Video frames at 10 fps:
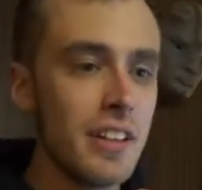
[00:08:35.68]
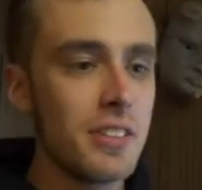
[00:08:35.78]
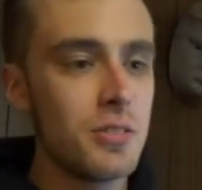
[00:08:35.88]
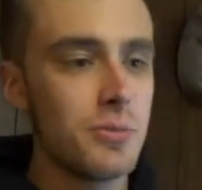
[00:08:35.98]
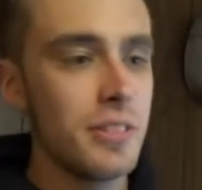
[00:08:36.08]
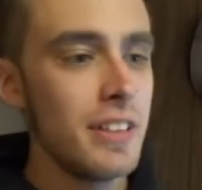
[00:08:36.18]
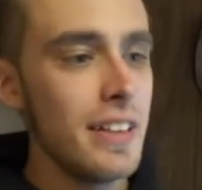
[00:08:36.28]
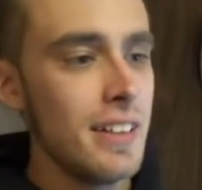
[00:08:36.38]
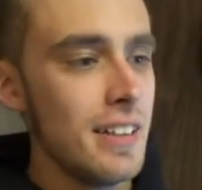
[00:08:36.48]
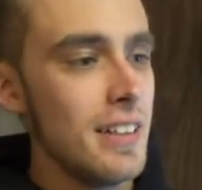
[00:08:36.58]
like this
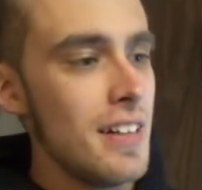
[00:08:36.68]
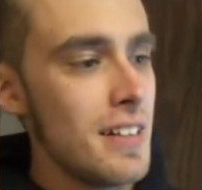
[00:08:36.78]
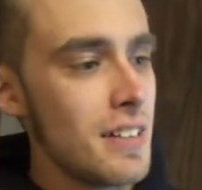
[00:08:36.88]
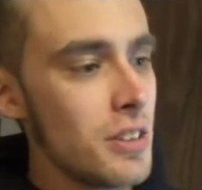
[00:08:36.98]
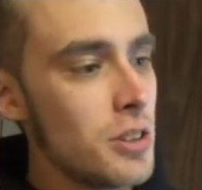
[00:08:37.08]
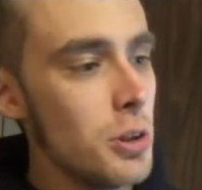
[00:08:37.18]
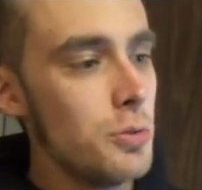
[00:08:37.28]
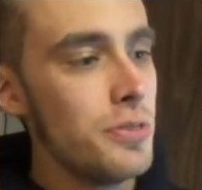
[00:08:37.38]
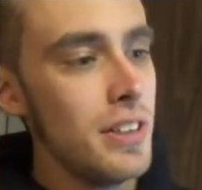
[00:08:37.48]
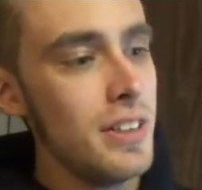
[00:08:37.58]
really
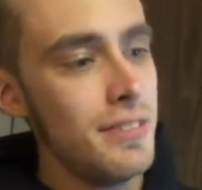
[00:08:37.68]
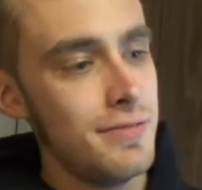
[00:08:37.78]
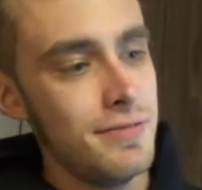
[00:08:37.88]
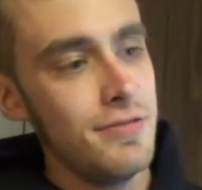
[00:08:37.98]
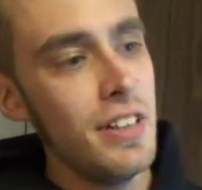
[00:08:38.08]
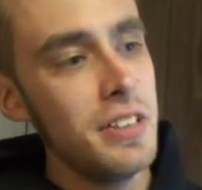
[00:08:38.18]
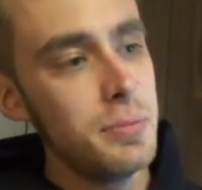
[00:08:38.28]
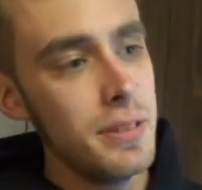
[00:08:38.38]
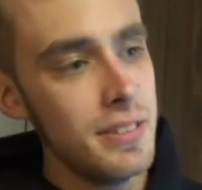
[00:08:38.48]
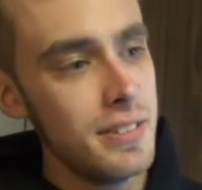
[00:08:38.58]
goofy
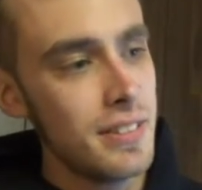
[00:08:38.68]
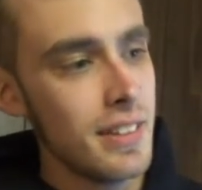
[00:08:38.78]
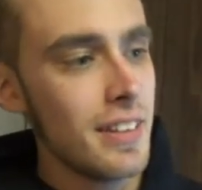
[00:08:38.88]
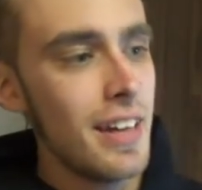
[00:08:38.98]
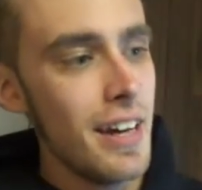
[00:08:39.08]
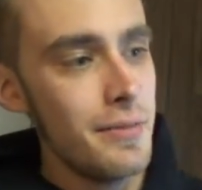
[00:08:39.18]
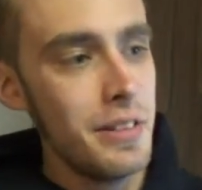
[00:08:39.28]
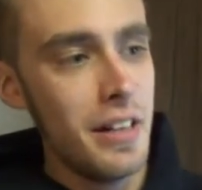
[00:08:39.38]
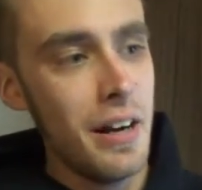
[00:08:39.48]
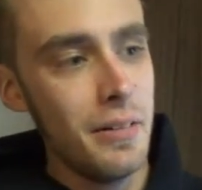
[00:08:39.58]
facepiece thing they have here,